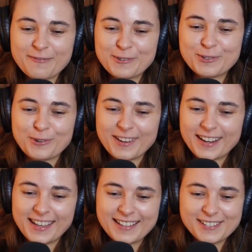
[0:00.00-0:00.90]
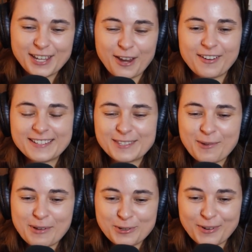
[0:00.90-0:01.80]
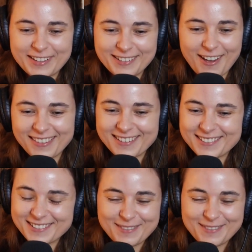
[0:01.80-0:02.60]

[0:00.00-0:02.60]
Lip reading: for joining and sharing so much great knowledge.